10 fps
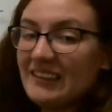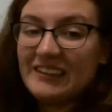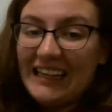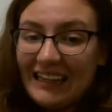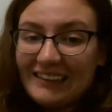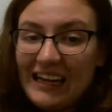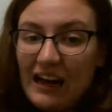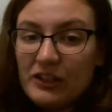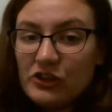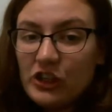did that, that
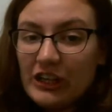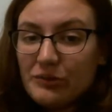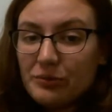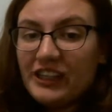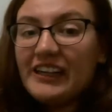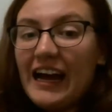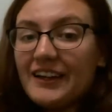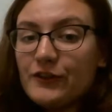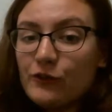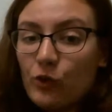would just read
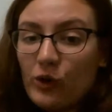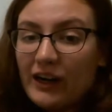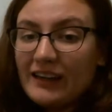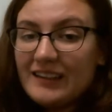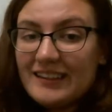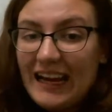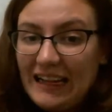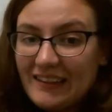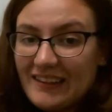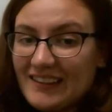as
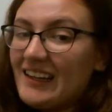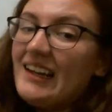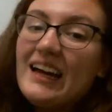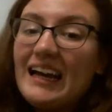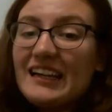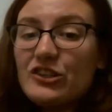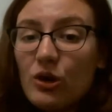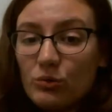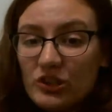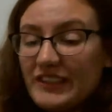4/10. And I
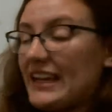don't just